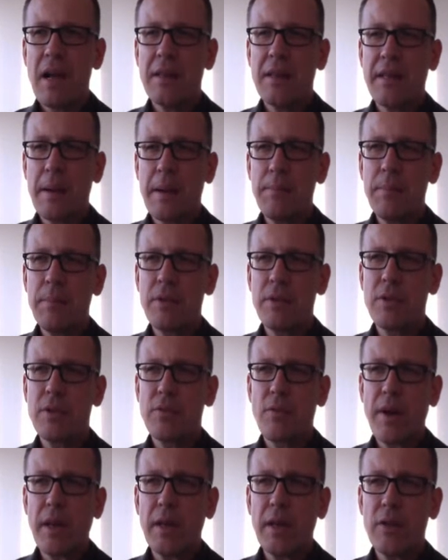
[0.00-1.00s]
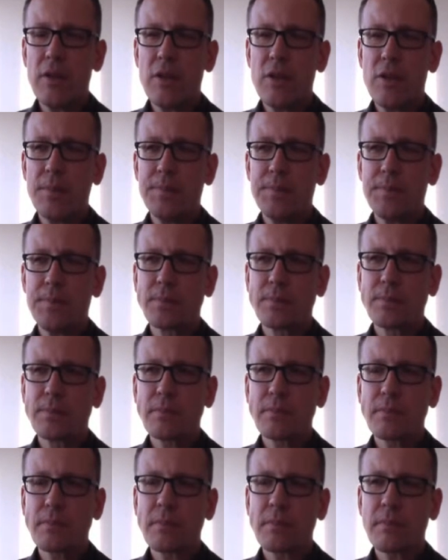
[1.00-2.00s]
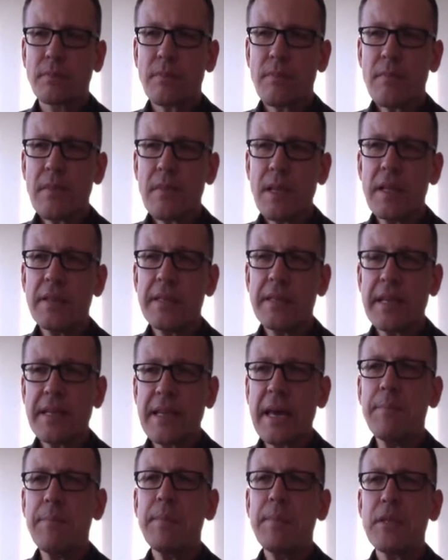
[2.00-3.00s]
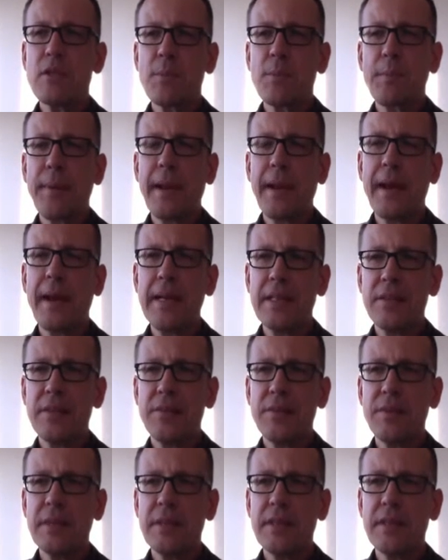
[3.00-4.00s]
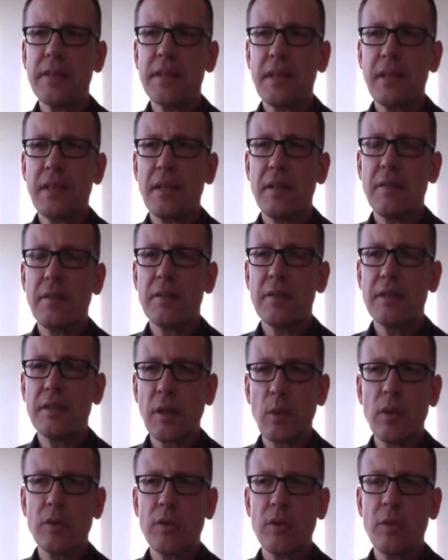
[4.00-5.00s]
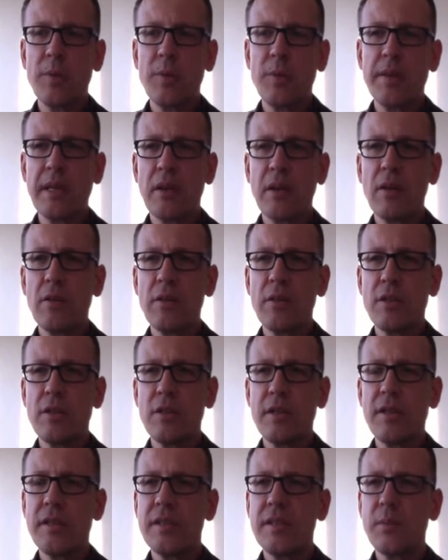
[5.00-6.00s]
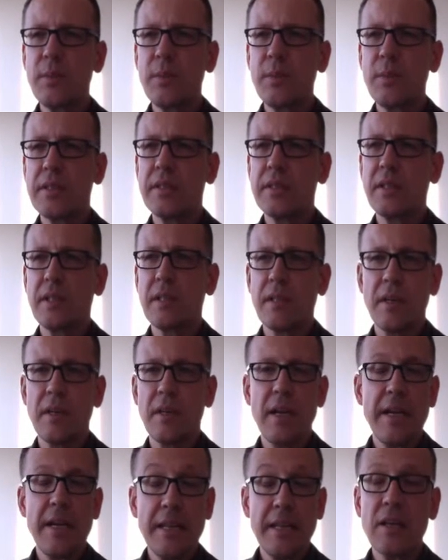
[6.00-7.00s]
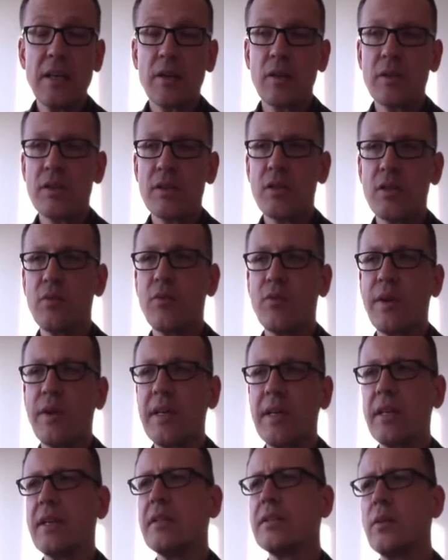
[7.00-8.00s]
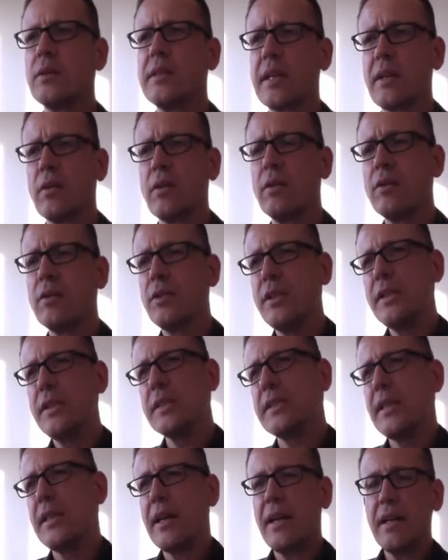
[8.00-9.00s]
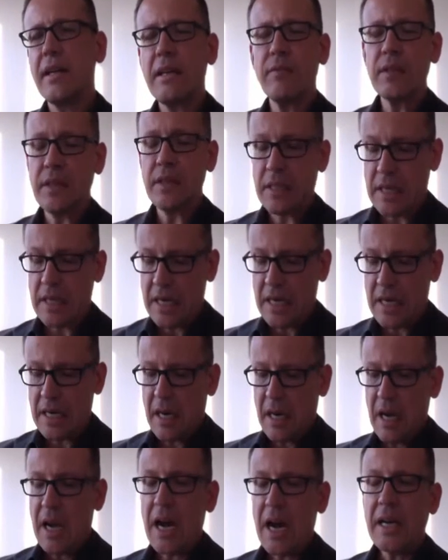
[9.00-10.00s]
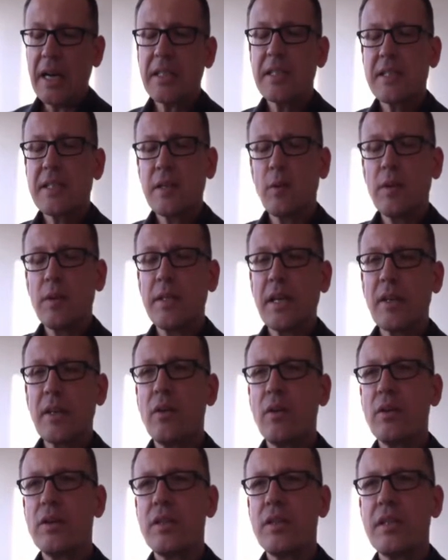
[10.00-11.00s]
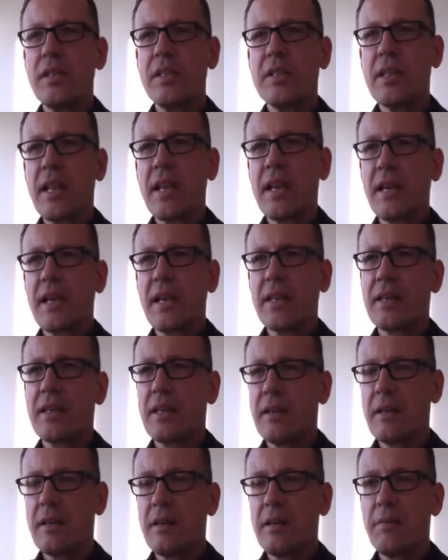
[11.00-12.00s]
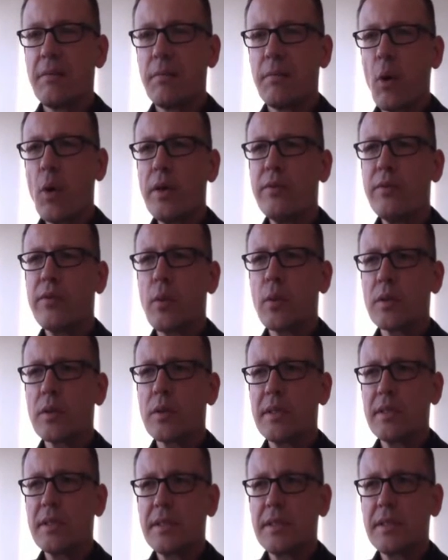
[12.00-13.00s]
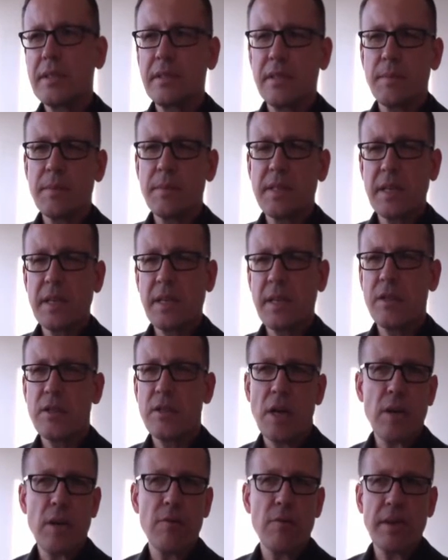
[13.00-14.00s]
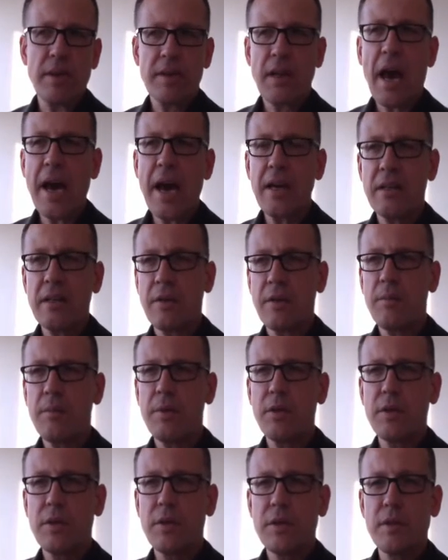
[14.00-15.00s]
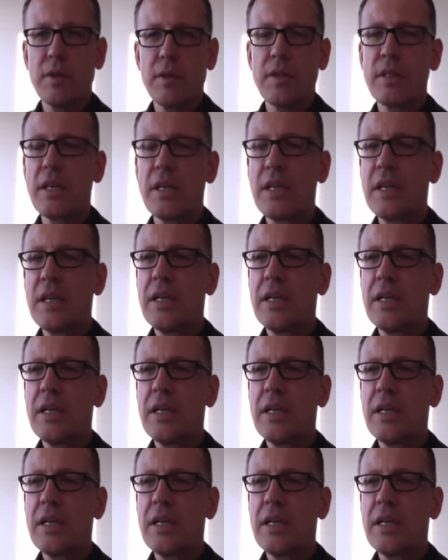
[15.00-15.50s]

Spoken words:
temperature range that can be supplied with solar thermal technologies, with linear concentrating solar technologies. There are even other solar technologies like point focusing systems that can generate higher temperatures